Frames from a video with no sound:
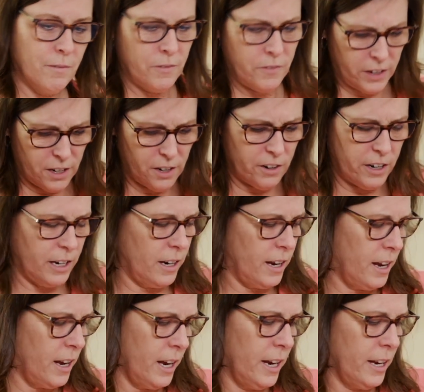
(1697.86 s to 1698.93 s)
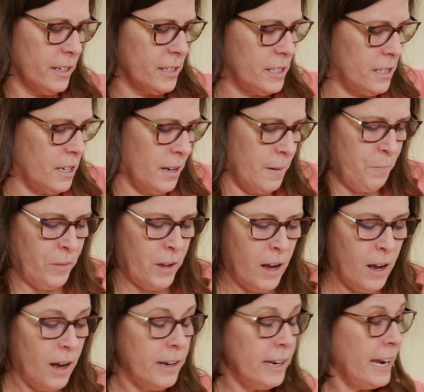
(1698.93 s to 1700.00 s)
Very nice.
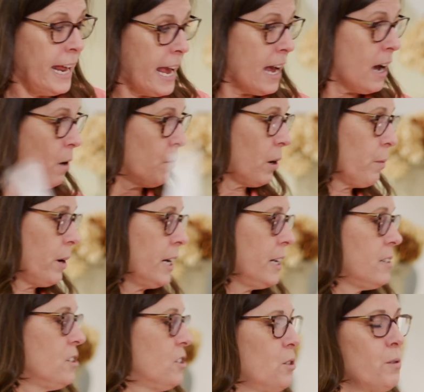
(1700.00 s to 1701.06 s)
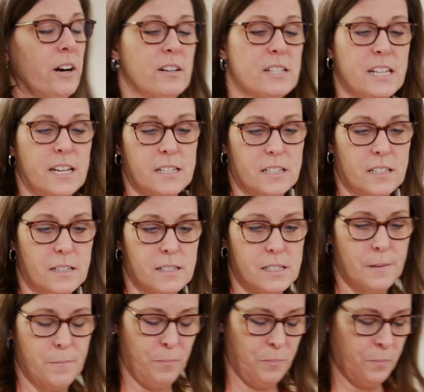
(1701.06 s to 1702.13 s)
Now we're ready to do our sentence.